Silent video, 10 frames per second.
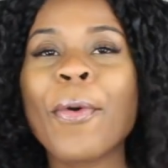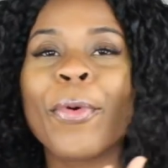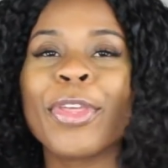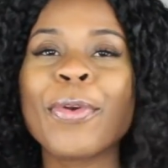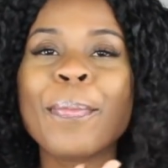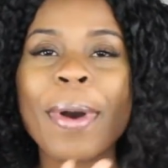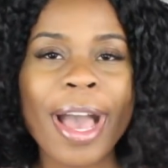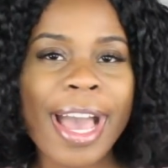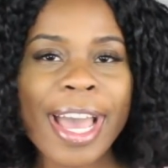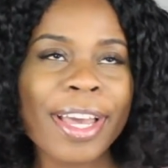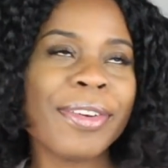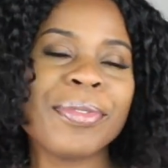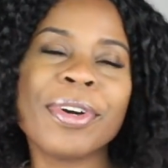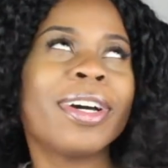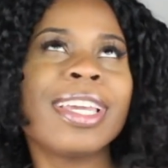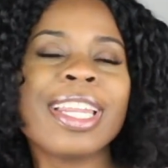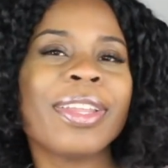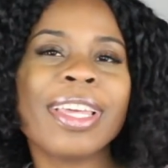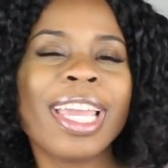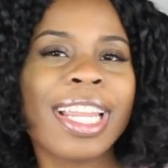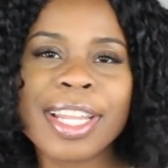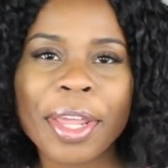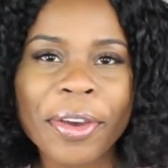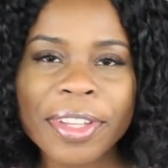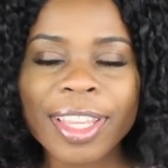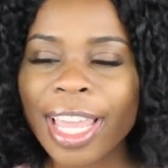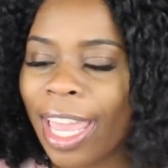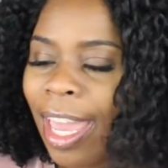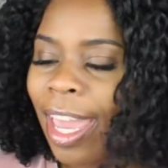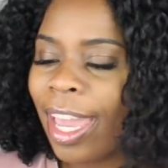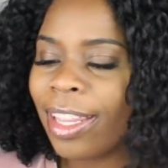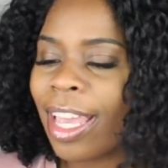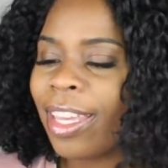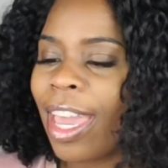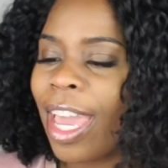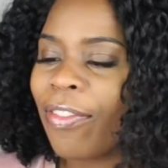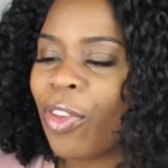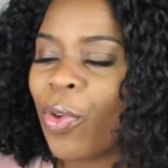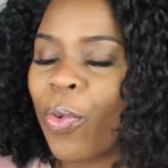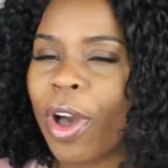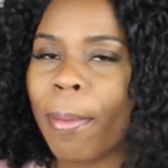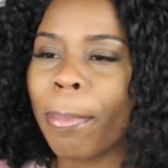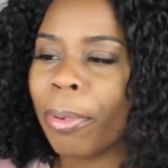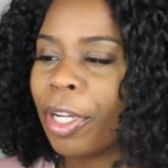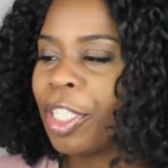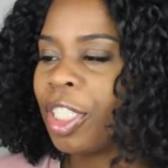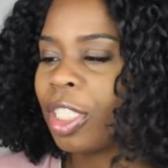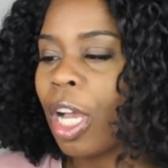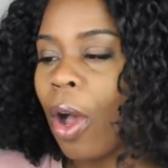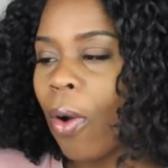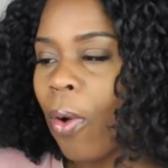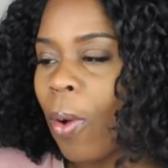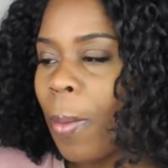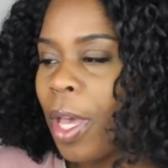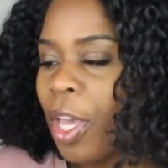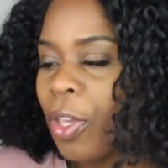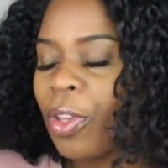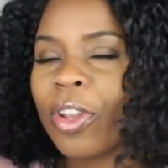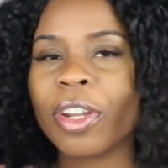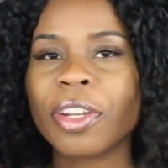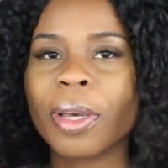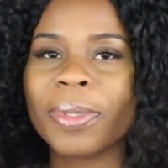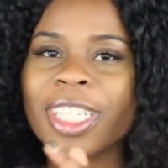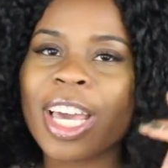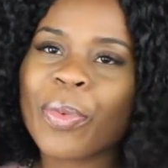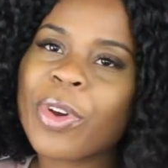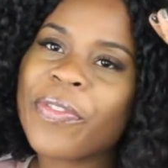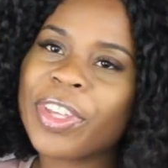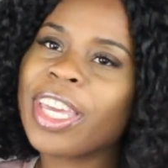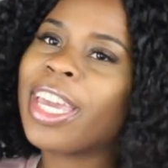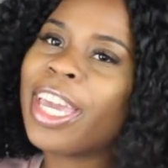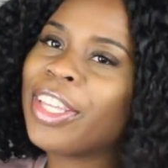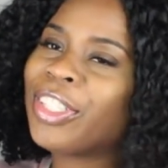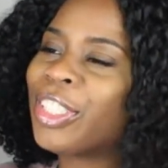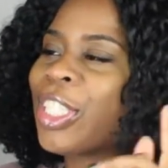When you buy any deal that they had, they gave you a brush comb you know, the double-sided one for your edges.